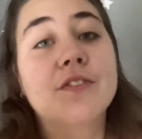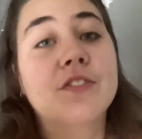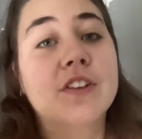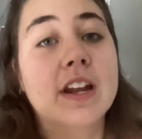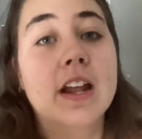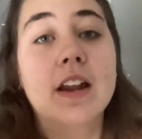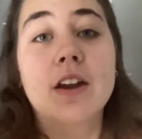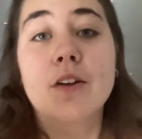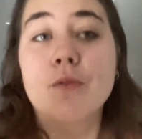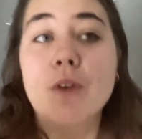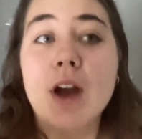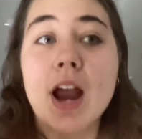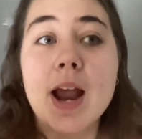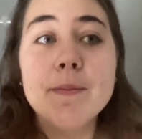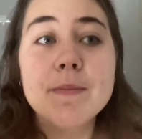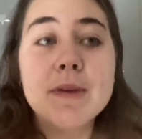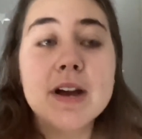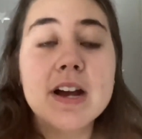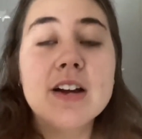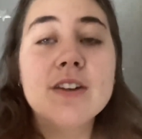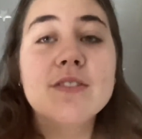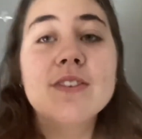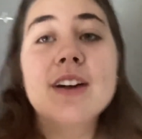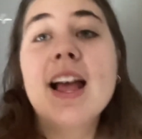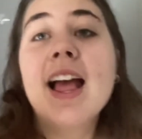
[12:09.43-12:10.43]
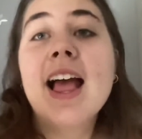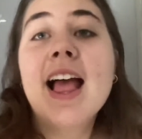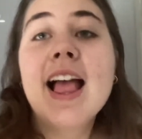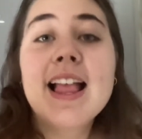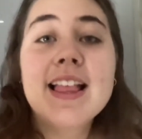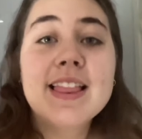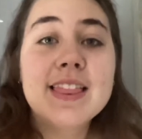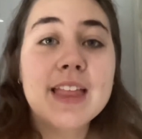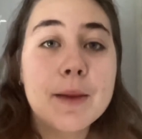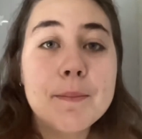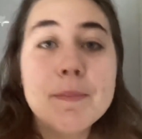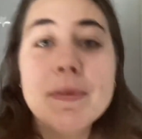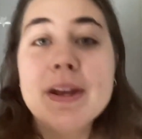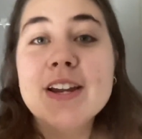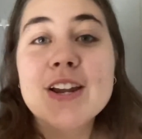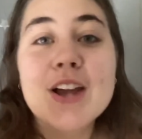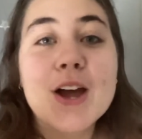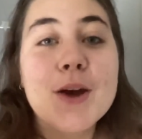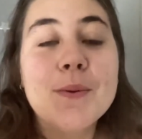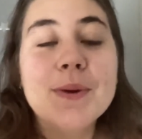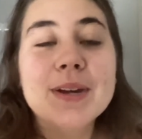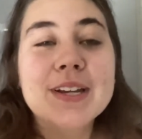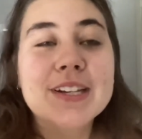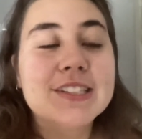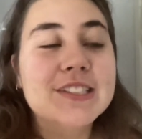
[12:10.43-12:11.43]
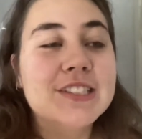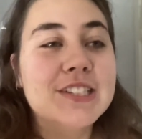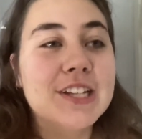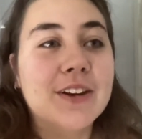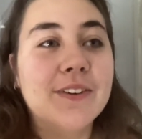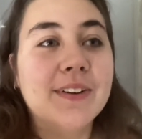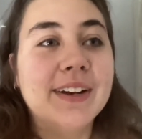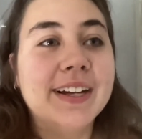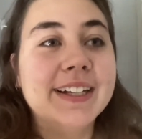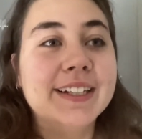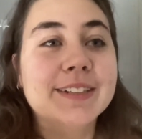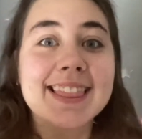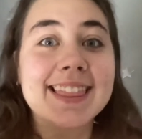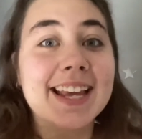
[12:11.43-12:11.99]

for NaNoWriMo, let me know what you're doing.